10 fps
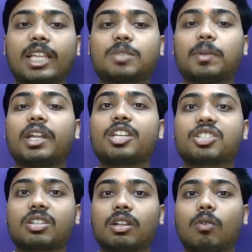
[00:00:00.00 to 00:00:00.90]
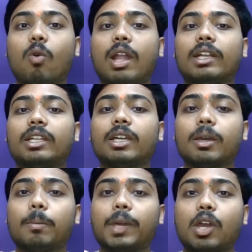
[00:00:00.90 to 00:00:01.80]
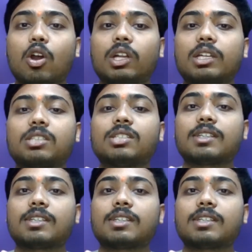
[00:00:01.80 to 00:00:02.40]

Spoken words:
explanation quality beyond